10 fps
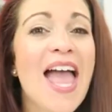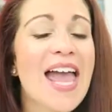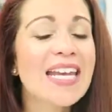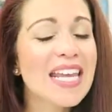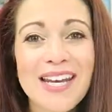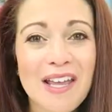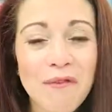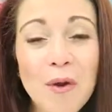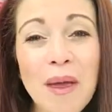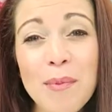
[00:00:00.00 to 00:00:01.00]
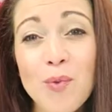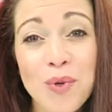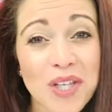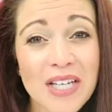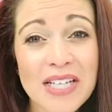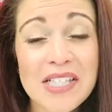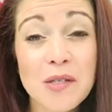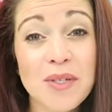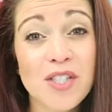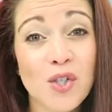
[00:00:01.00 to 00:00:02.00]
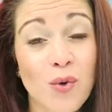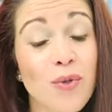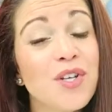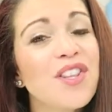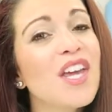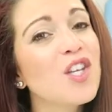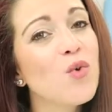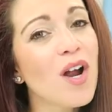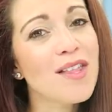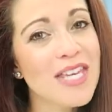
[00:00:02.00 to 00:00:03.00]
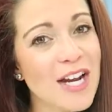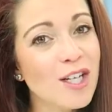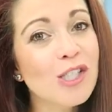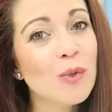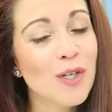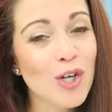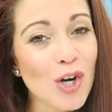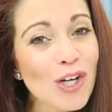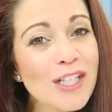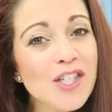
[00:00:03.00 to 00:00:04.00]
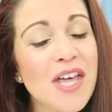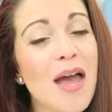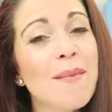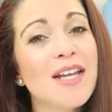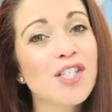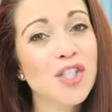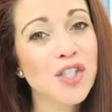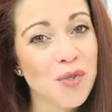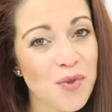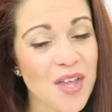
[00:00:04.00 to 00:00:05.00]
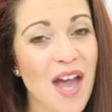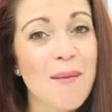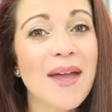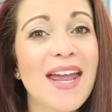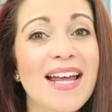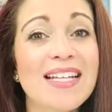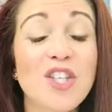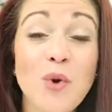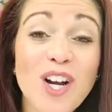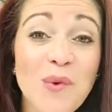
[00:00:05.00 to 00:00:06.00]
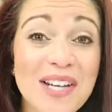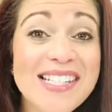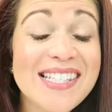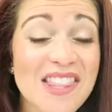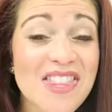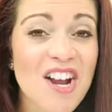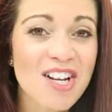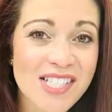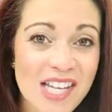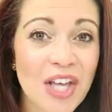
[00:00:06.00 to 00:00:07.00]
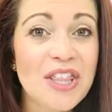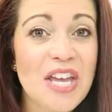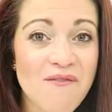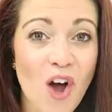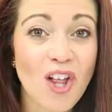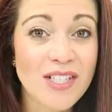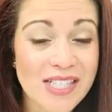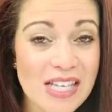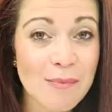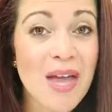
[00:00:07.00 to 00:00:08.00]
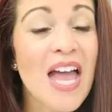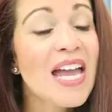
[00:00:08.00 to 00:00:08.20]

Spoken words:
And if your baby really needs to be soothed, then you are there to encourage them and to soothe them, and you are going to sit there until they fall asleep.